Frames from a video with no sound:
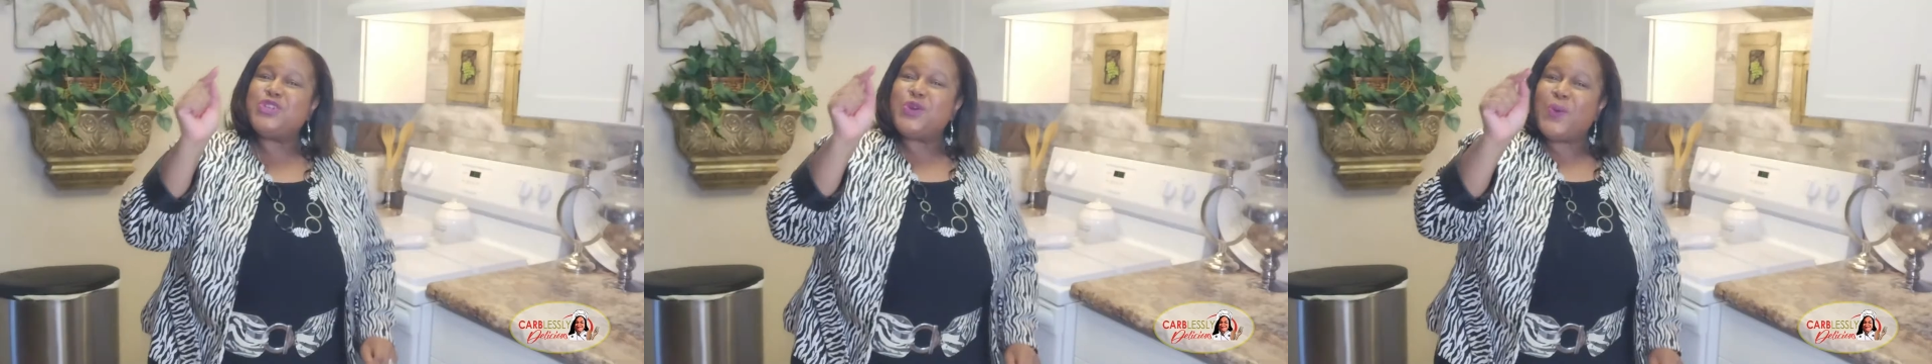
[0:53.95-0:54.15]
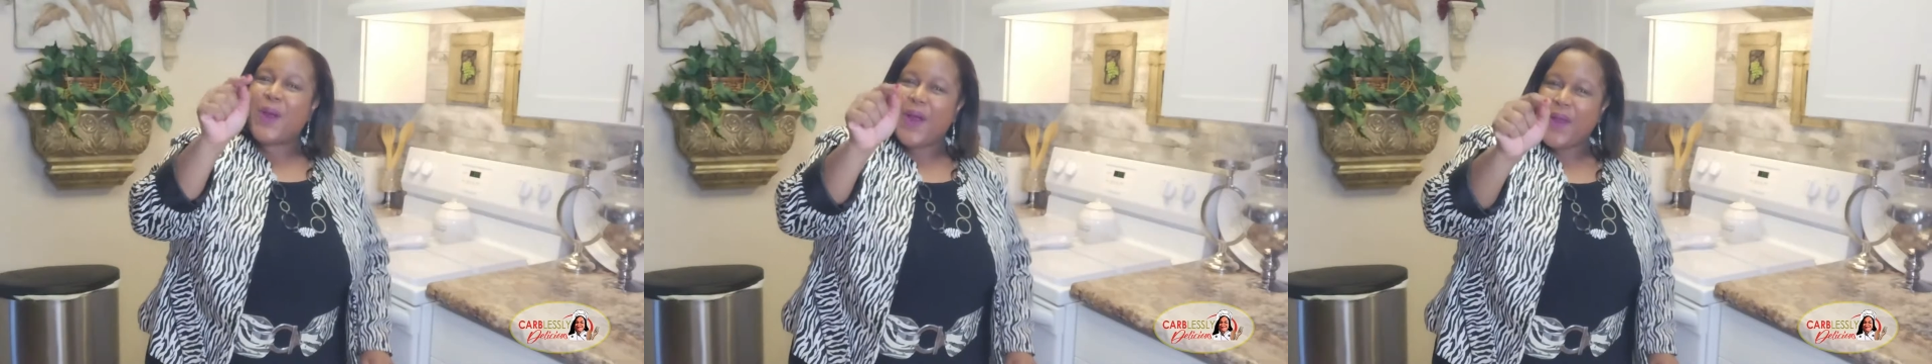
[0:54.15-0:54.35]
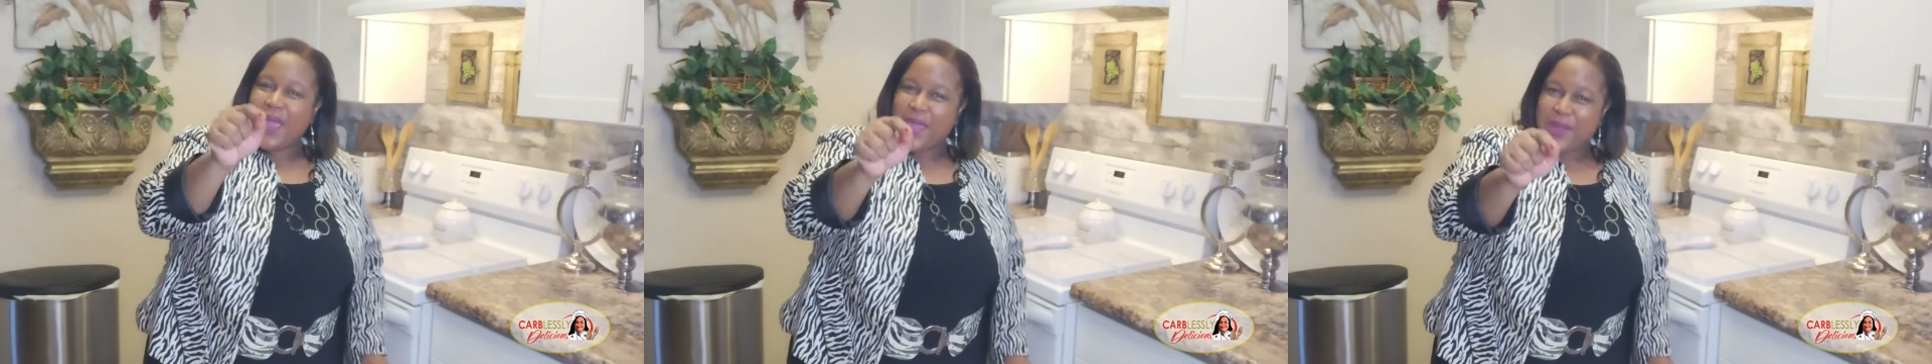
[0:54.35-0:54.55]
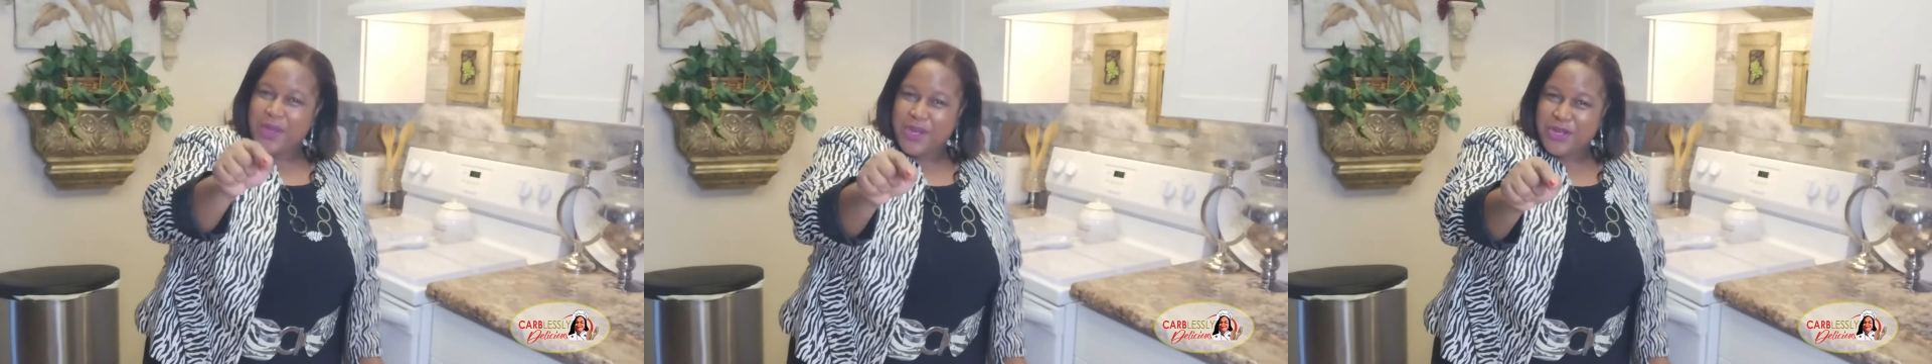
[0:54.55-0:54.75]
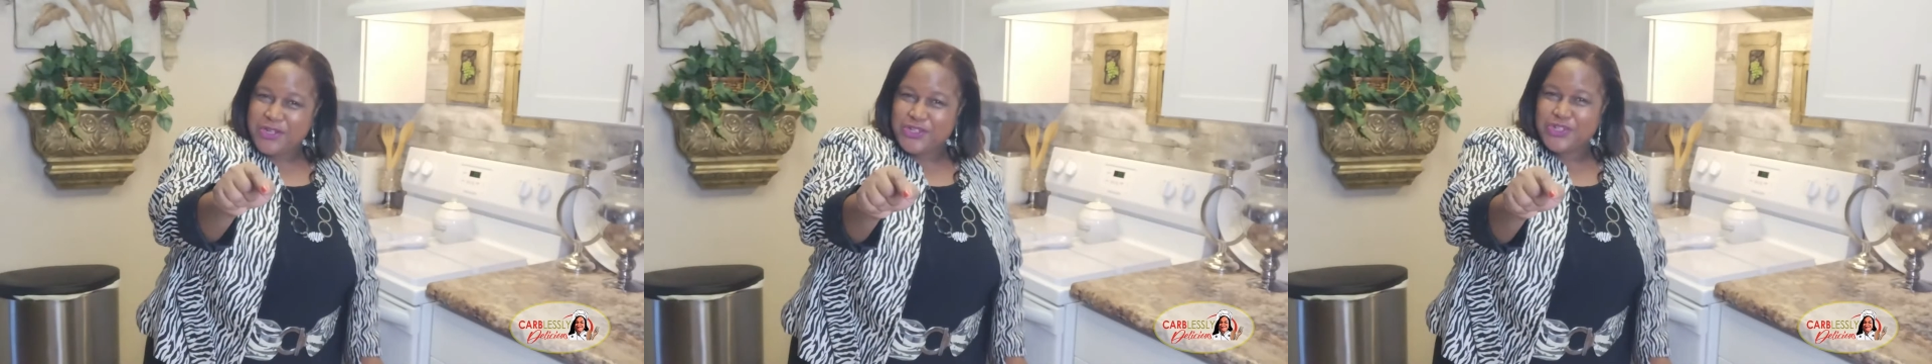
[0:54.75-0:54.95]
You are in
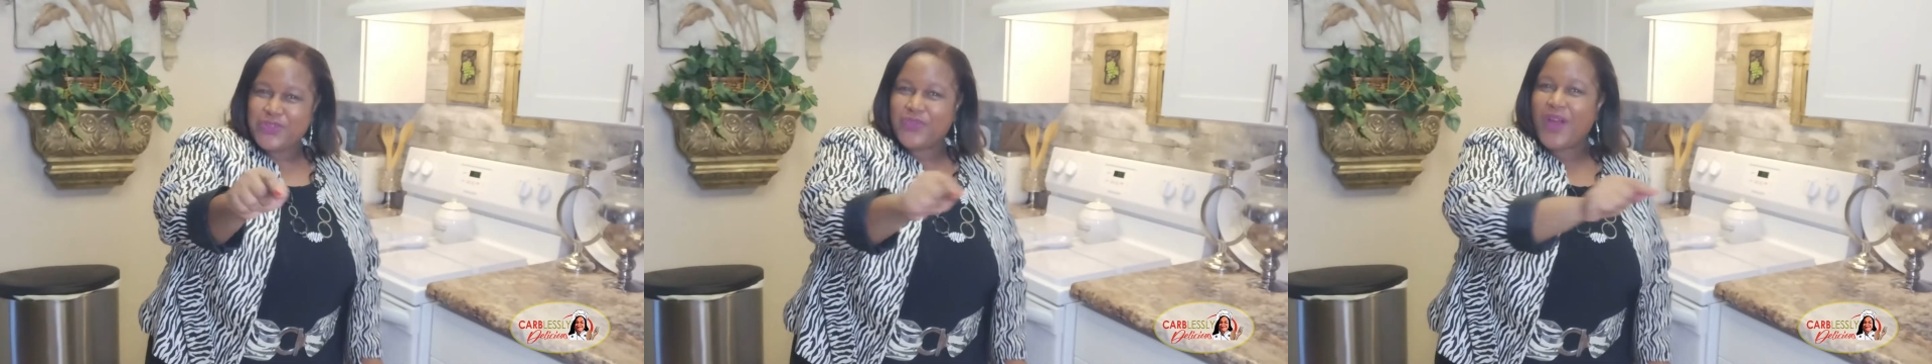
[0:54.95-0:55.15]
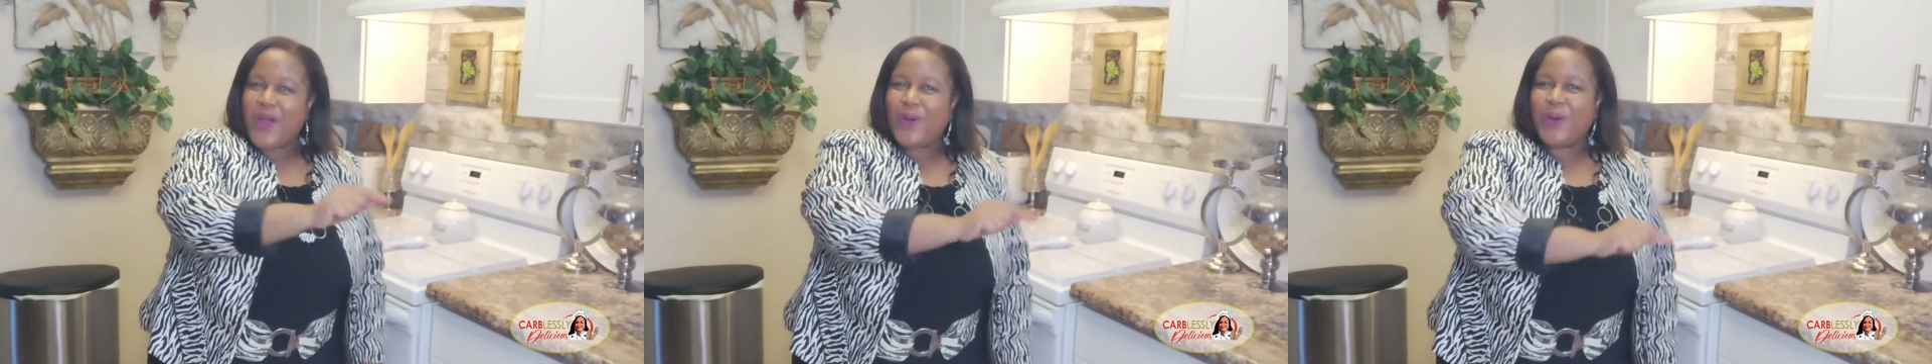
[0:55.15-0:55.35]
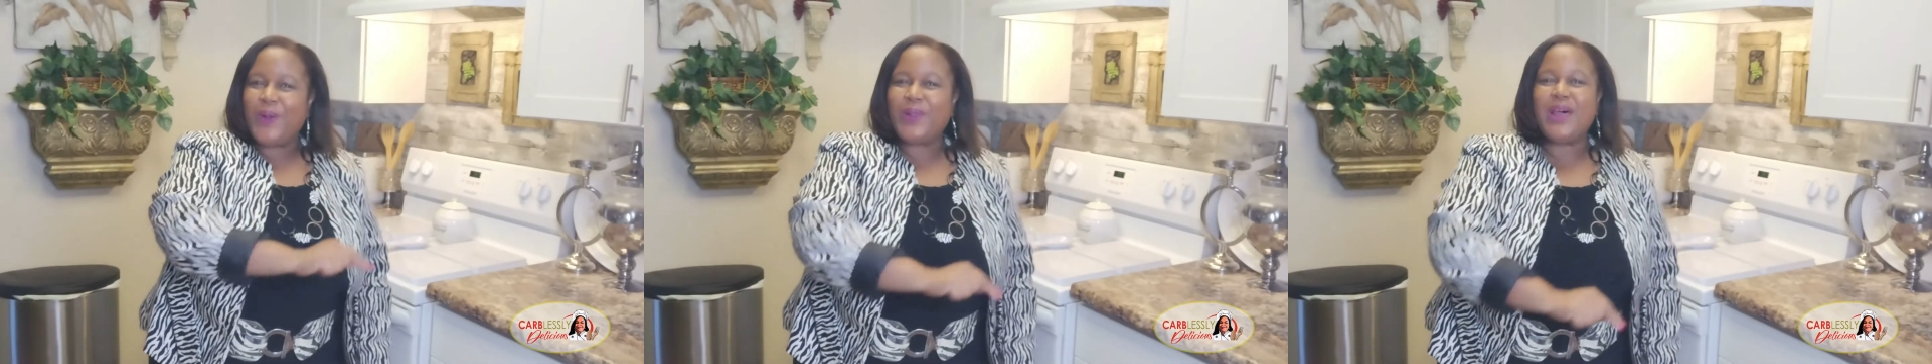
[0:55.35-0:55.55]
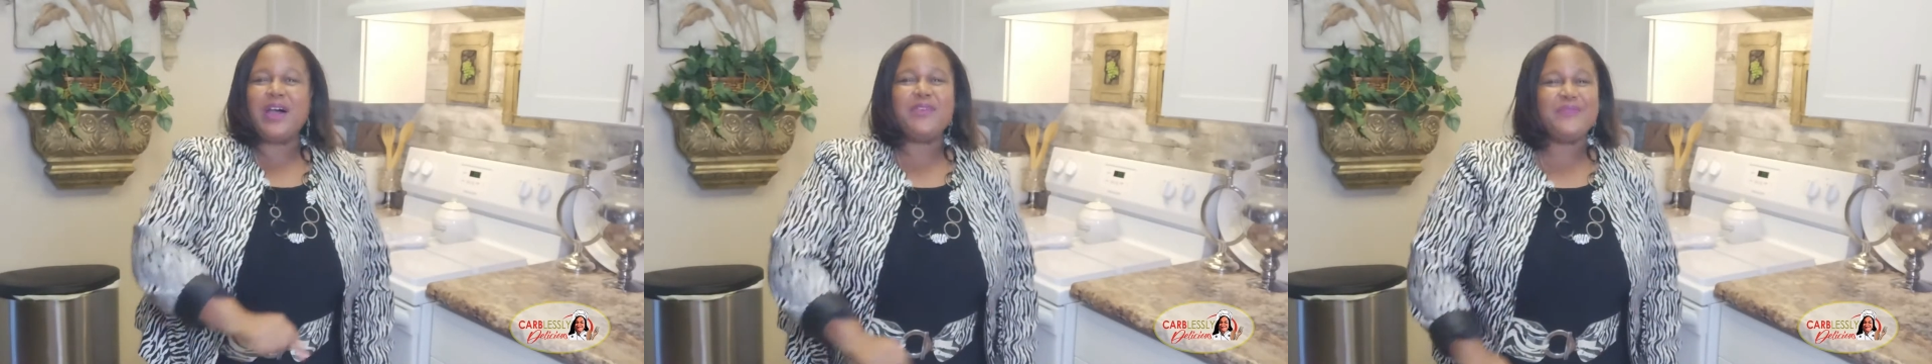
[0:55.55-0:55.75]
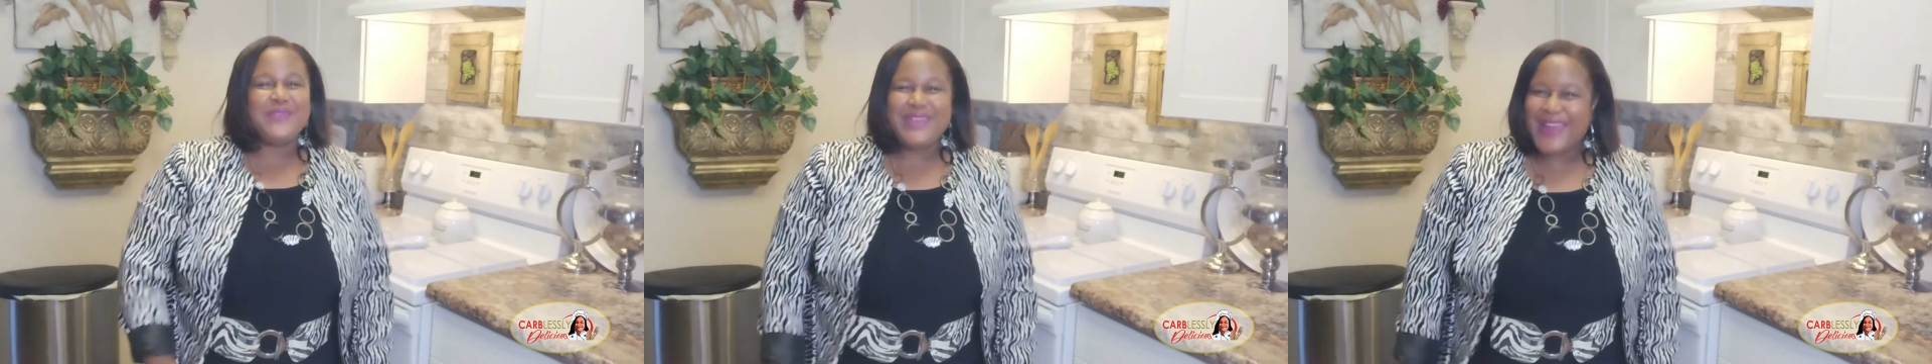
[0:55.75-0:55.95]
control
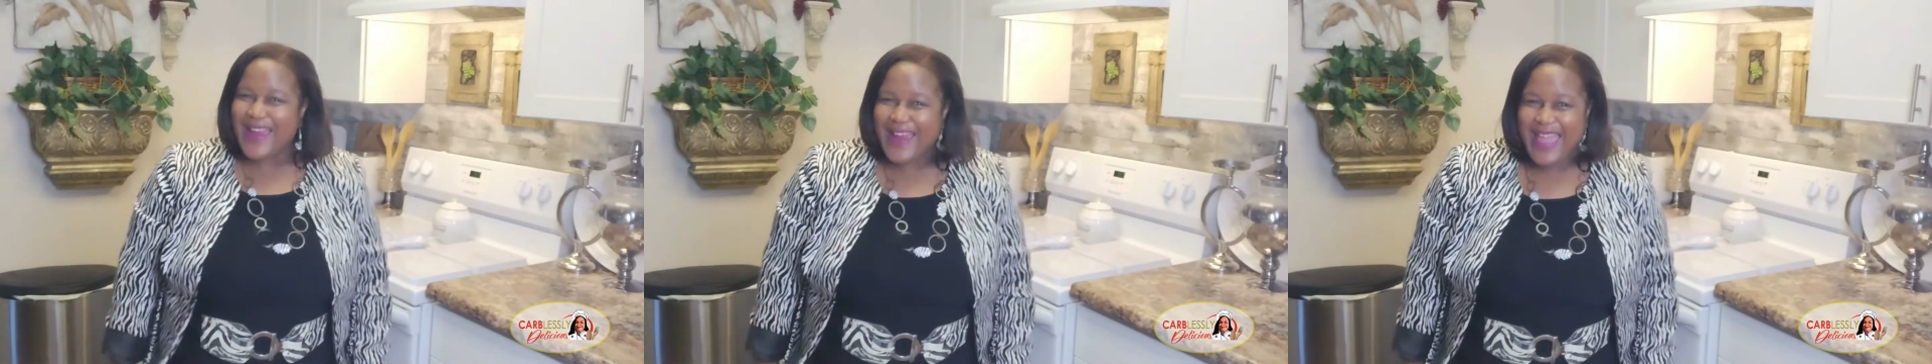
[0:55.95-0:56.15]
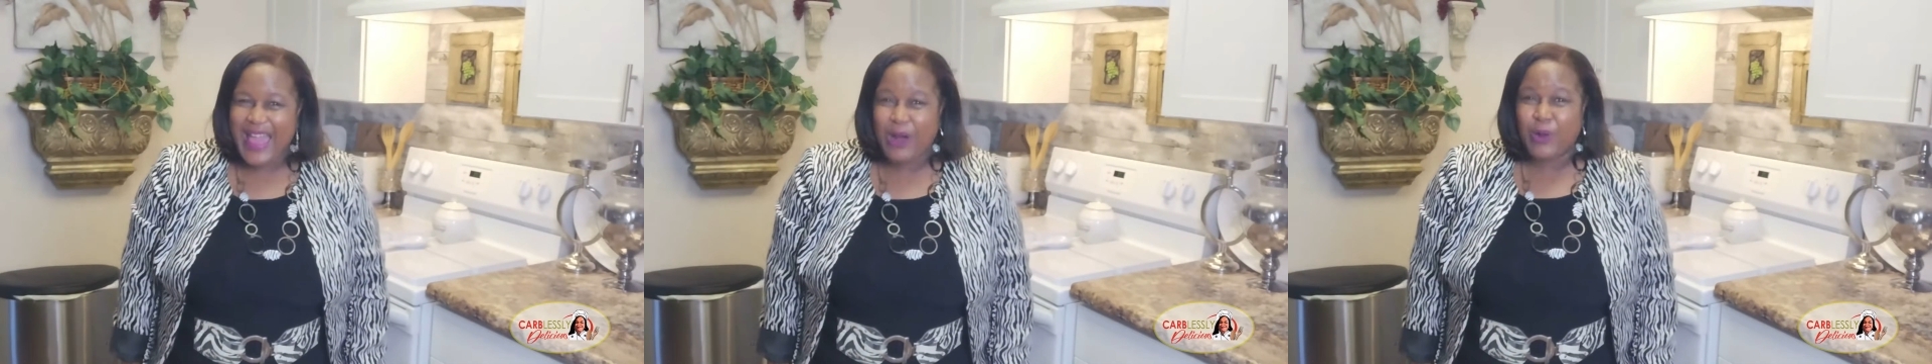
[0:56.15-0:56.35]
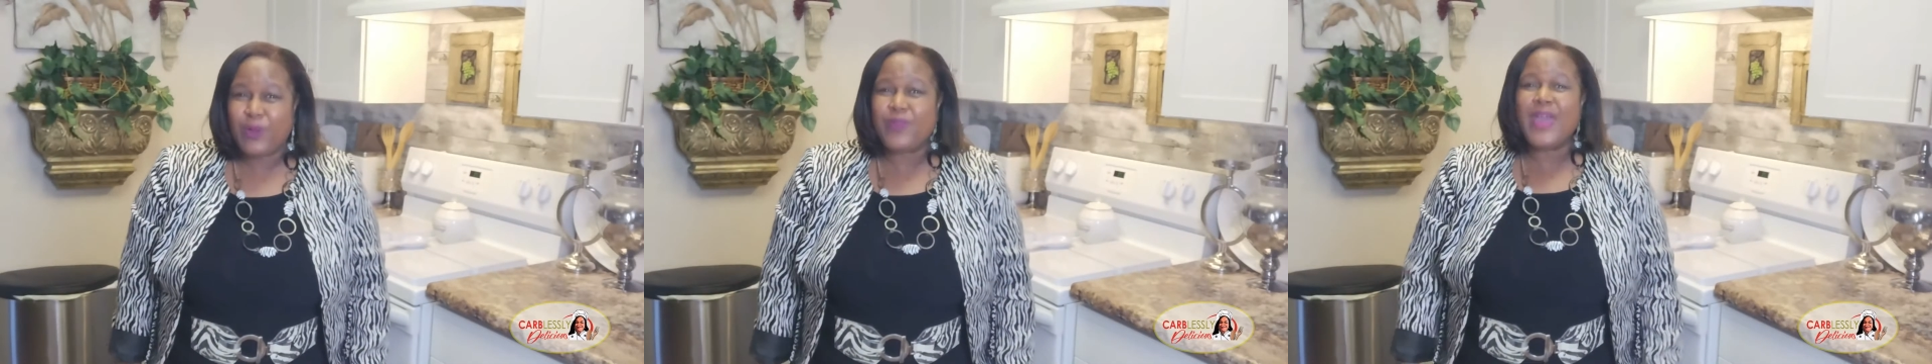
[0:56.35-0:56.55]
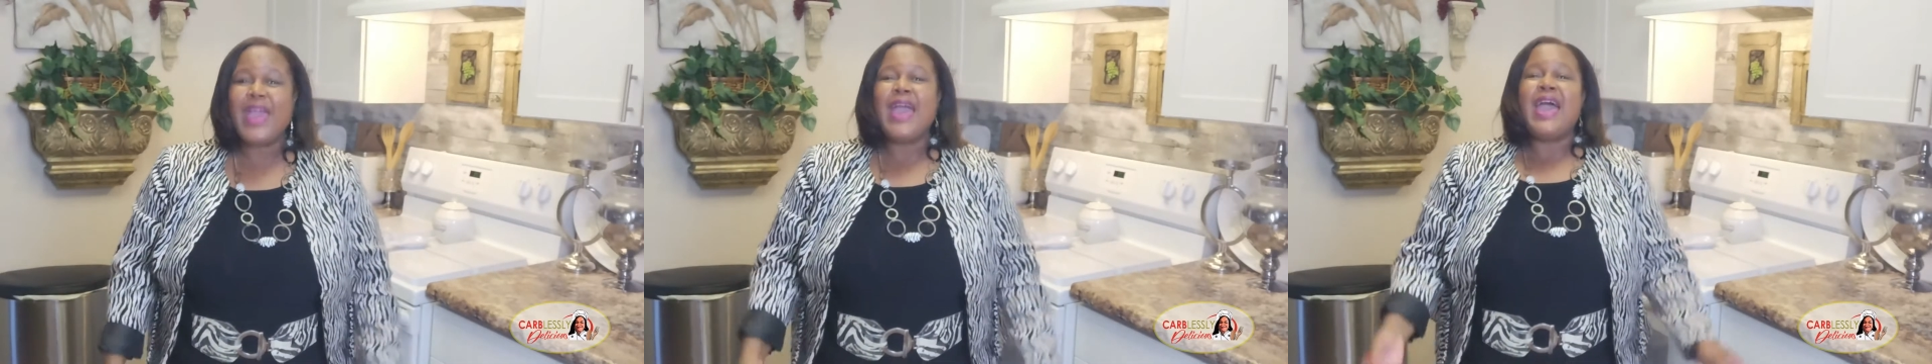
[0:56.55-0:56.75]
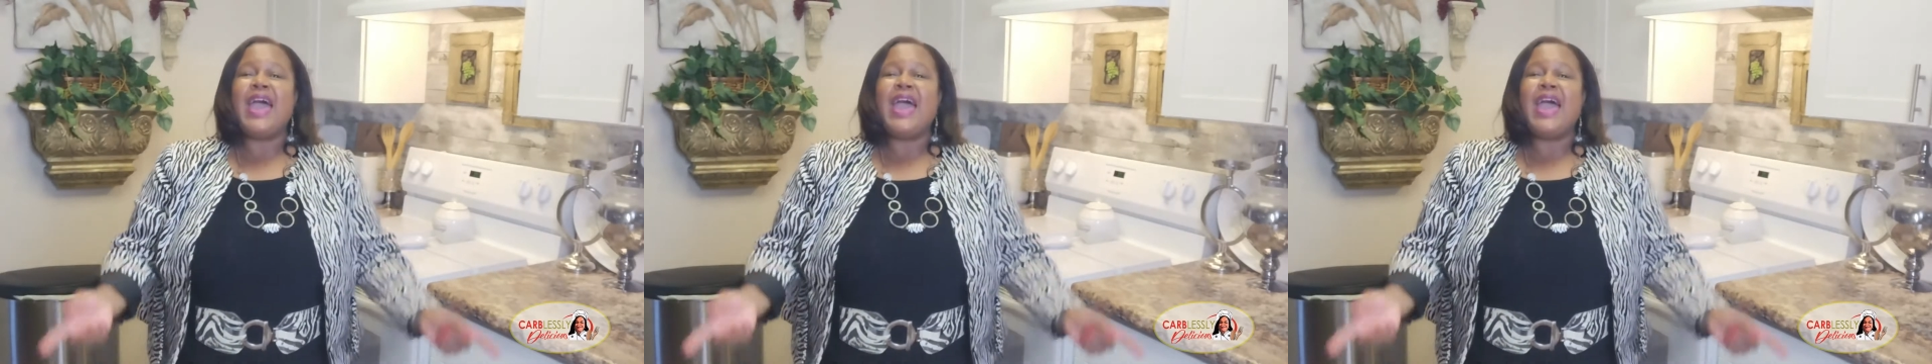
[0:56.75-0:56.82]
of your health.